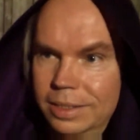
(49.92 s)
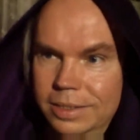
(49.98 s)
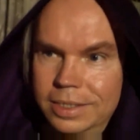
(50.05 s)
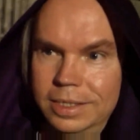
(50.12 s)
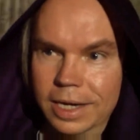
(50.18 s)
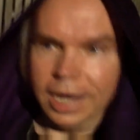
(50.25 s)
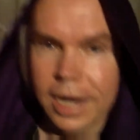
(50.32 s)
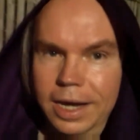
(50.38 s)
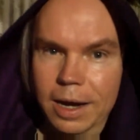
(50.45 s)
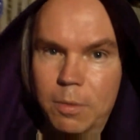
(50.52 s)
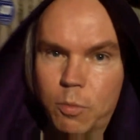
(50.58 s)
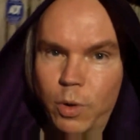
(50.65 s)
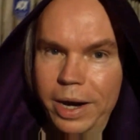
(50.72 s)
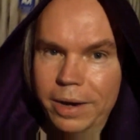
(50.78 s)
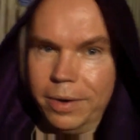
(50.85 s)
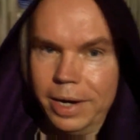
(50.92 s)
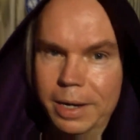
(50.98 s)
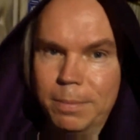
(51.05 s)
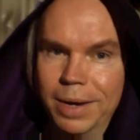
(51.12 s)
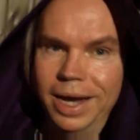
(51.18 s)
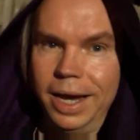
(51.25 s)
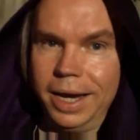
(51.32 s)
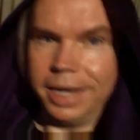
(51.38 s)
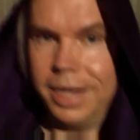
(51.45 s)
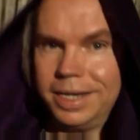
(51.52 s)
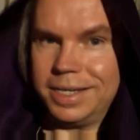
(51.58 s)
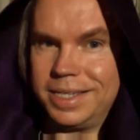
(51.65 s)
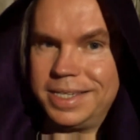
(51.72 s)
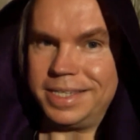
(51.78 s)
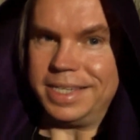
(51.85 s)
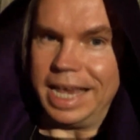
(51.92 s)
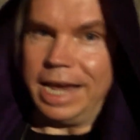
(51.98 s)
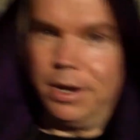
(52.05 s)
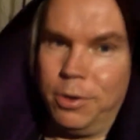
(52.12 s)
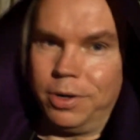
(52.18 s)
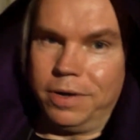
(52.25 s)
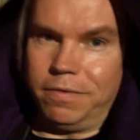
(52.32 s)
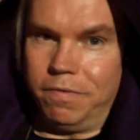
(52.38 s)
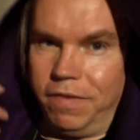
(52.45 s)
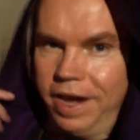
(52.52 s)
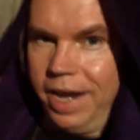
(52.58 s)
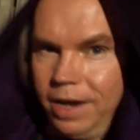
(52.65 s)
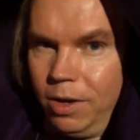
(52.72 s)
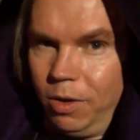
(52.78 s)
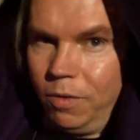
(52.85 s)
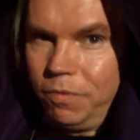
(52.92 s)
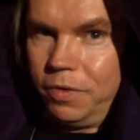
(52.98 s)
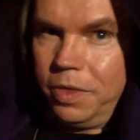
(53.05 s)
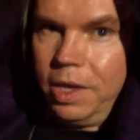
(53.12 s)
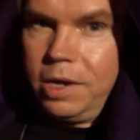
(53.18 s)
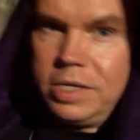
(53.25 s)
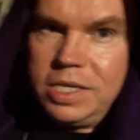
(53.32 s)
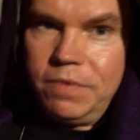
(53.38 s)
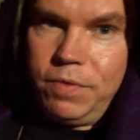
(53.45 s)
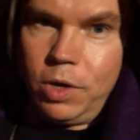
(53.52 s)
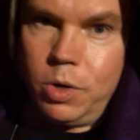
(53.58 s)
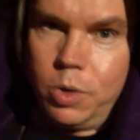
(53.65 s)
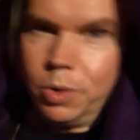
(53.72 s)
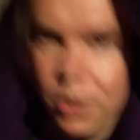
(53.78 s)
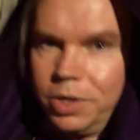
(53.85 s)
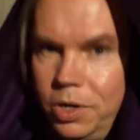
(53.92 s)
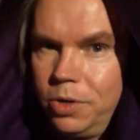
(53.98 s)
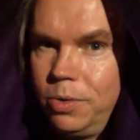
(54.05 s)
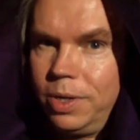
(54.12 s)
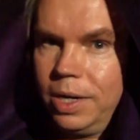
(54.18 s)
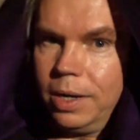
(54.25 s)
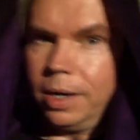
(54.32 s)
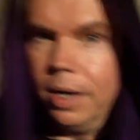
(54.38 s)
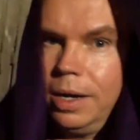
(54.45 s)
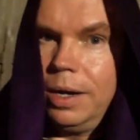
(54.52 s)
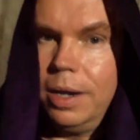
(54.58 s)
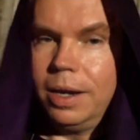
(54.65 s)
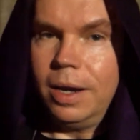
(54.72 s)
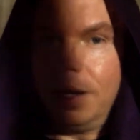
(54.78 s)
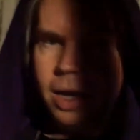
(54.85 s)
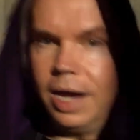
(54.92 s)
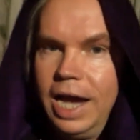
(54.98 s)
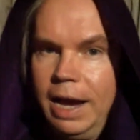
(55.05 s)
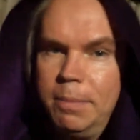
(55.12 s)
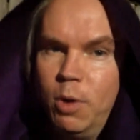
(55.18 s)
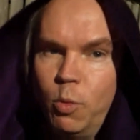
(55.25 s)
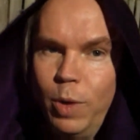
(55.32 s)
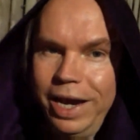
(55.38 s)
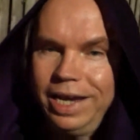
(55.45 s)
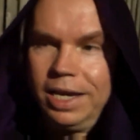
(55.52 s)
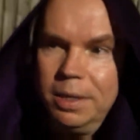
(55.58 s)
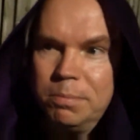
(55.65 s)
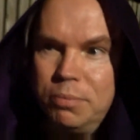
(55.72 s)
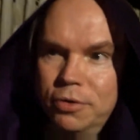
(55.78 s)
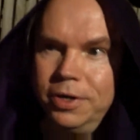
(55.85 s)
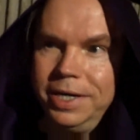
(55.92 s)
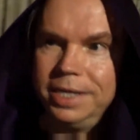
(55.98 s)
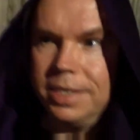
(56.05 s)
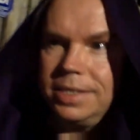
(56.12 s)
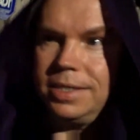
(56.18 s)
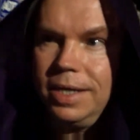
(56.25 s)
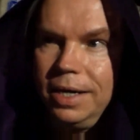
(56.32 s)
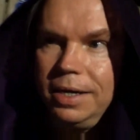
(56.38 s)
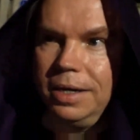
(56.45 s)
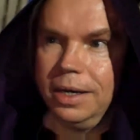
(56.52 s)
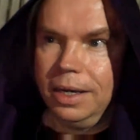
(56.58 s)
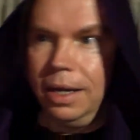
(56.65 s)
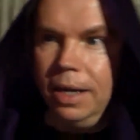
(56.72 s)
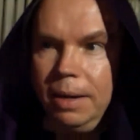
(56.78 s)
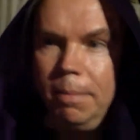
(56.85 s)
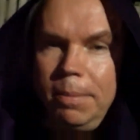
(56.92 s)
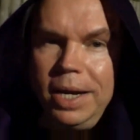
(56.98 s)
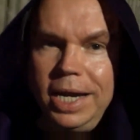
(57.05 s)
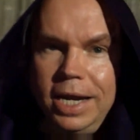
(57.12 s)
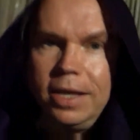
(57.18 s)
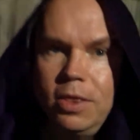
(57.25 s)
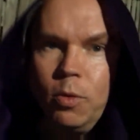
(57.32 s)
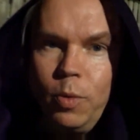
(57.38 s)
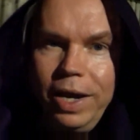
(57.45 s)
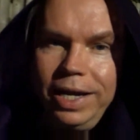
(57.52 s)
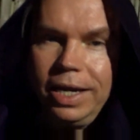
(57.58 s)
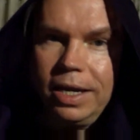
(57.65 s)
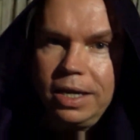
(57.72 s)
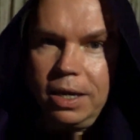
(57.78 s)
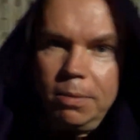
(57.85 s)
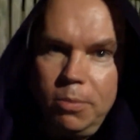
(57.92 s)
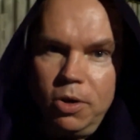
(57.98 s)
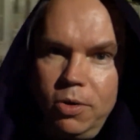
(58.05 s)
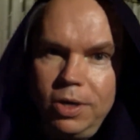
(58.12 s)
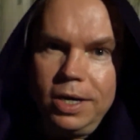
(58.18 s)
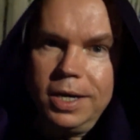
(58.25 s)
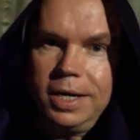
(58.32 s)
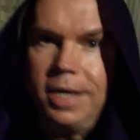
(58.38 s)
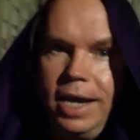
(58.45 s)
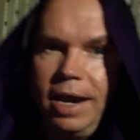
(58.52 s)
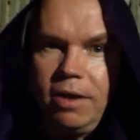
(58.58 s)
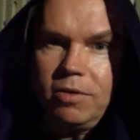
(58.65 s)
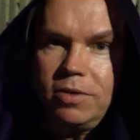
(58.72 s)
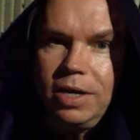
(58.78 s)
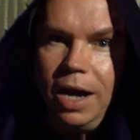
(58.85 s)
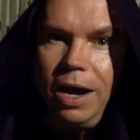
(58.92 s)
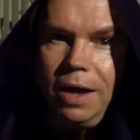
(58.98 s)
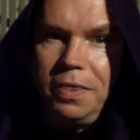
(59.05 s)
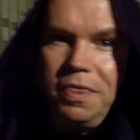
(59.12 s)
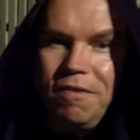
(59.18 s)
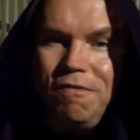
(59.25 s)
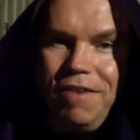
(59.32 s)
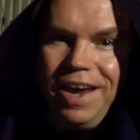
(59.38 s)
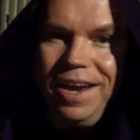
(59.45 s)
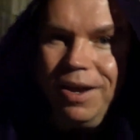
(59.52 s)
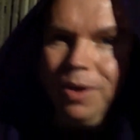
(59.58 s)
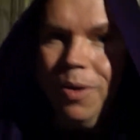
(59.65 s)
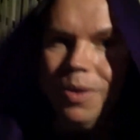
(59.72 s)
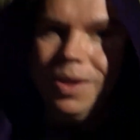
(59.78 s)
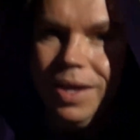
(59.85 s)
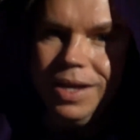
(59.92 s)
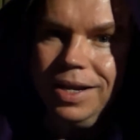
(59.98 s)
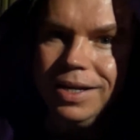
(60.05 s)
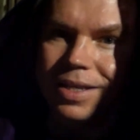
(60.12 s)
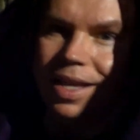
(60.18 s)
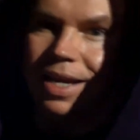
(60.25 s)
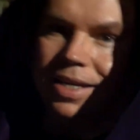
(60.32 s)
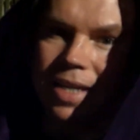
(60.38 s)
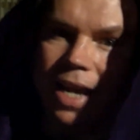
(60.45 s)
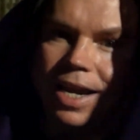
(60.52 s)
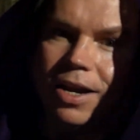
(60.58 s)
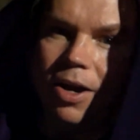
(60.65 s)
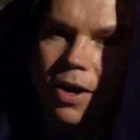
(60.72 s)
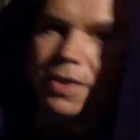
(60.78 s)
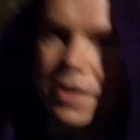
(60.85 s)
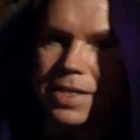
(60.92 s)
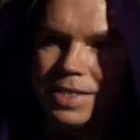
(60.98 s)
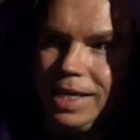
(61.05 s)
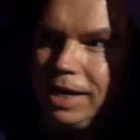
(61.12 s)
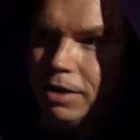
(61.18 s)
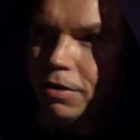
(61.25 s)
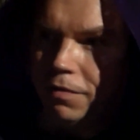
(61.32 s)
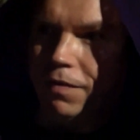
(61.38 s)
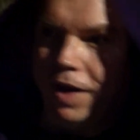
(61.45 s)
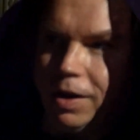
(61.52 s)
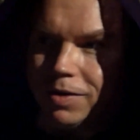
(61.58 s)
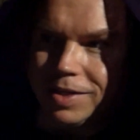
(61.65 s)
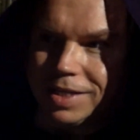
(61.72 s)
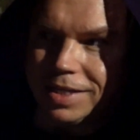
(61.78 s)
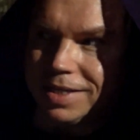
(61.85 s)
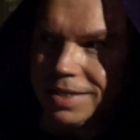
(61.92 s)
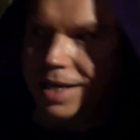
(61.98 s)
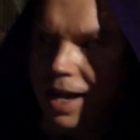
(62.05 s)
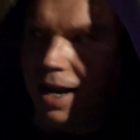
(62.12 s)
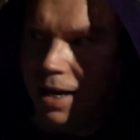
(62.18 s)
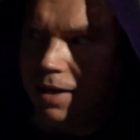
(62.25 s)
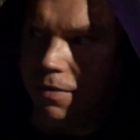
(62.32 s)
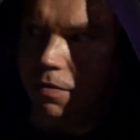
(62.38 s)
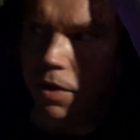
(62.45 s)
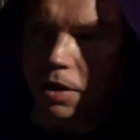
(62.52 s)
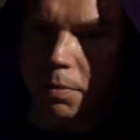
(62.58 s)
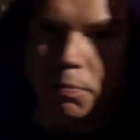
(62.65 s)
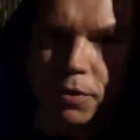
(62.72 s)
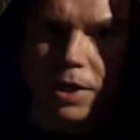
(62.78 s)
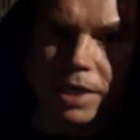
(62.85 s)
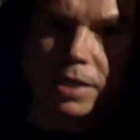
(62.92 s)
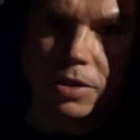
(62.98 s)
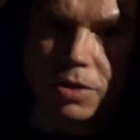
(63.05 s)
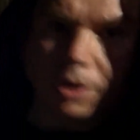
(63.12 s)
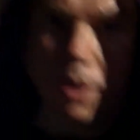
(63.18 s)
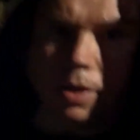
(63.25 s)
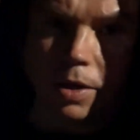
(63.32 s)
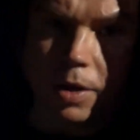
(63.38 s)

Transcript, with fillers: Tonight I'm wearing my sacred veil. For those of you who are new here, I'm a Wiccan priest and many in the Wiccan community now don the veil they take on the sacred veil as a sign of their priesthood,